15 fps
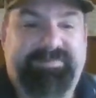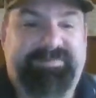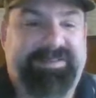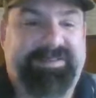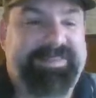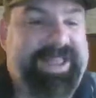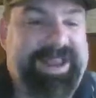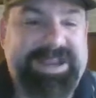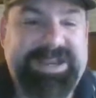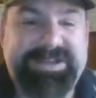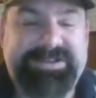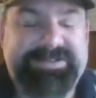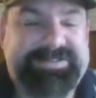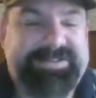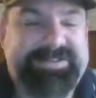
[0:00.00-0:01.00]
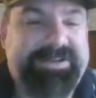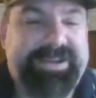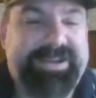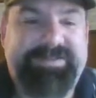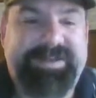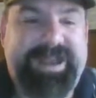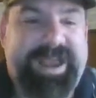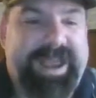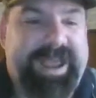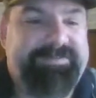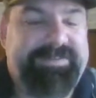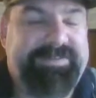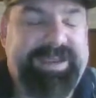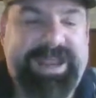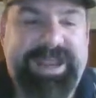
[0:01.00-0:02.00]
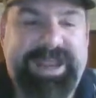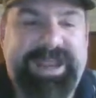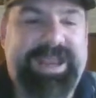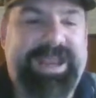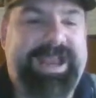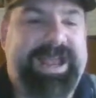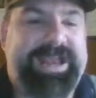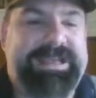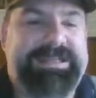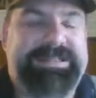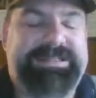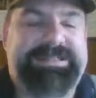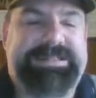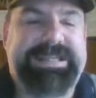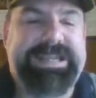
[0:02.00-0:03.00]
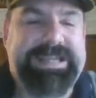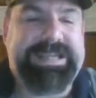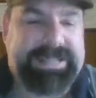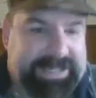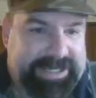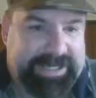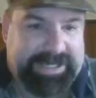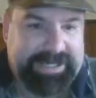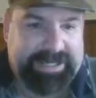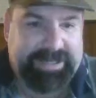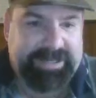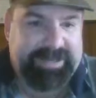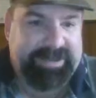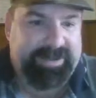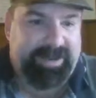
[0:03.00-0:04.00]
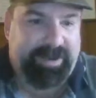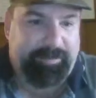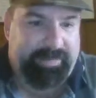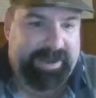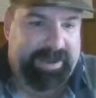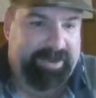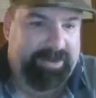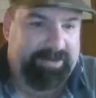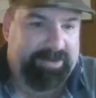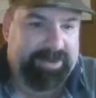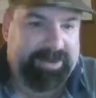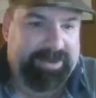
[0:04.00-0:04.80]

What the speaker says: Millennials don't even have any idea about